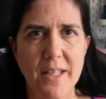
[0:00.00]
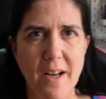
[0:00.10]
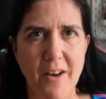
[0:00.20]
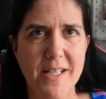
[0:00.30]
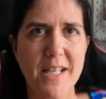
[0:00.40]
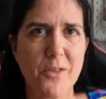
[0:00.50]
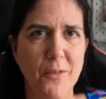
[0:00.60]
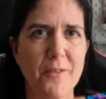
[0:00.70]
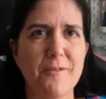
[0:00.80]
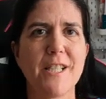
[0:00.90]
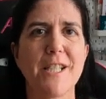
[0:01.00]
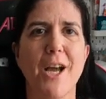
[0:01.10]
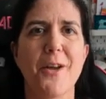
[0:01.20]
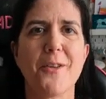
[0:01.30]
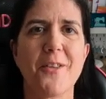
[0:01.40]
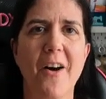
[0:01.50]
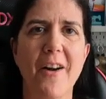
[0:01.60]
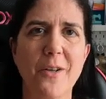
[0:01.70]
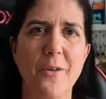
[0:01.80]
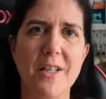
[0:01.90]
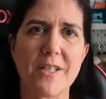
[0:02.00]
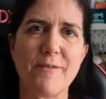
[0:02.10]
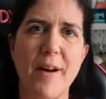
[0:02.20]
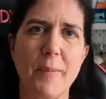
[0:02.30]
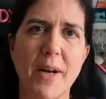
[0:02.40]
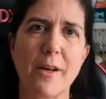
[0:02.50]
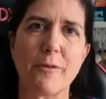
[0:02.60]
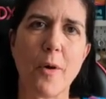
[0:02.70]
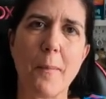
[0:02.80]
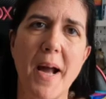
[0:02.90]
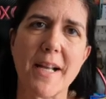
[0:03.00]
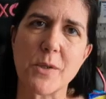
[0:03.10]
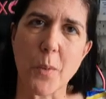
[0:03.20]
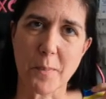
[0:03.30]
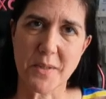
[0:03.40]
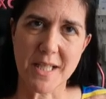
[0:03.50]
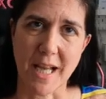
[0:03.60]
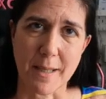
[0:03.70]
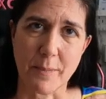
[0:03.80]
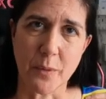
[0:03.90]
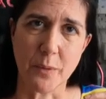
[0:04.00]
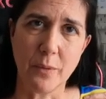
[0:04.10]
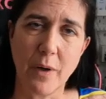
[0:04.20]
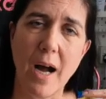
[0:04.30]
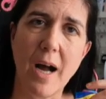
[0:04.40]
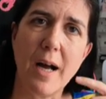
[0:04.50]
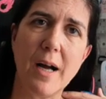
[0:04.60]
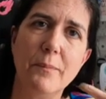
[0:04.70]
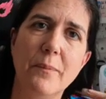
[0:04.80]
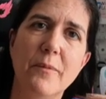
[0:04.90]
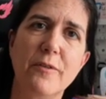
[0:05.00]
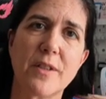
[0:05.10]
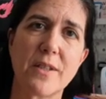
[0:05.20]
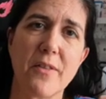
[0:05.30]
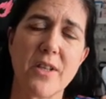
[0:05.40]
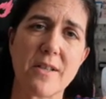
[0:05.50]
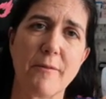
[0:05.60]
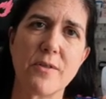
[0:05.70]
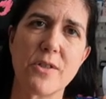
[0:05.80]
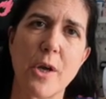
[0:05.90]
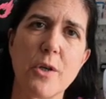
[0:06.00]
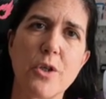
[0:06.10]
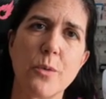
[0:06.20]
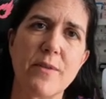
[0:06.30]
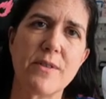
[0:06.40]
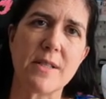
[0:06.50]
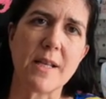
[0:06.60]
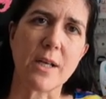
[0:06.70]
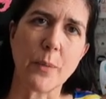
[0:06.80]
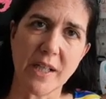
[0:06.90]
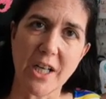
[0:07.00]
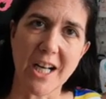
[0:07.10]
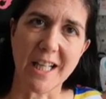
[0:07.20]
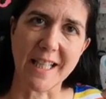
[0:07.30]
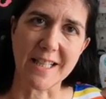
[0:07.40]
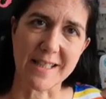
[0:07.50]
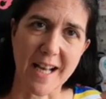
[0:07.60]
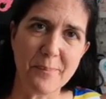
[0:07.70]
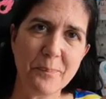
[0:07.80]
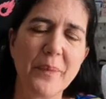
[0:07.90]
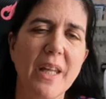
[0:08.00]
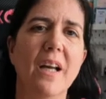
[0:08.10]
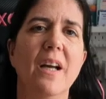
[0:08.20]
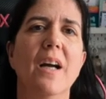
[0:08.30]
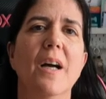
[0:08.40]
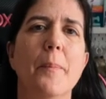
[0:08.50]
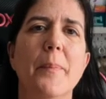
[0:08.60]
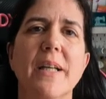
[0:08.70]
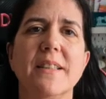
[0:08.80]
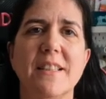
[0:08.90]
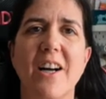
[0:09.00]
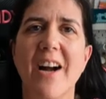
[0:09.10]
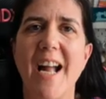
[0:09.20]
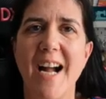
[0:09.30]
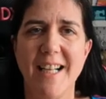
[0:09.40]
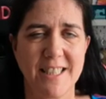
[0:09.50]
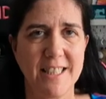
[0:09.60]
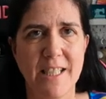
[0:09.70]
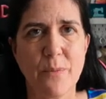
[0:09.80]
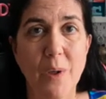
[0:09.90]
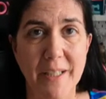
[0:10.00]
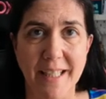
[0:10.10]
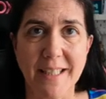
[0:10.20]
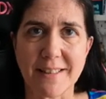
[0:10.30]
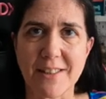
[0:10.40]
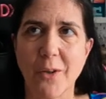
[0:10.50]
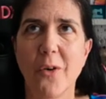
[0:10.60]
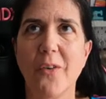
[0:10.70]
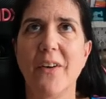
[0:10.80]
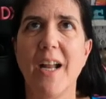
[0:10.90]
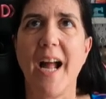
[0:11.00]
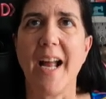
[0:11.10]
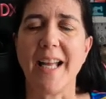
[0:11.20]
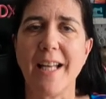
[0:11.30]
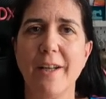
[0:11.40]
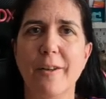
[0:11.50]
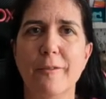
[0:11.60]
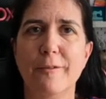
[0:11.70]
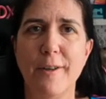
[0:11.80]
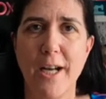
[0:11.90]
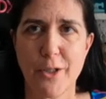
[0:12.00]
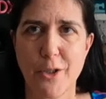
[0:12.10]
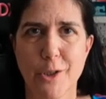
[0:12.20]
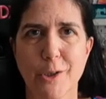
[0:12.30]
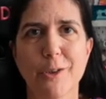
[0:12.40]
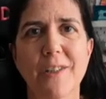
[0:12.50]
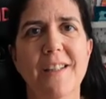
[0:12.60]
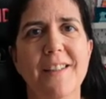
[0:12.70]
I said on the video I got this fabric from a swaps table for the Southern Social with Sequin Girly Sam, but I actually won it on a virtual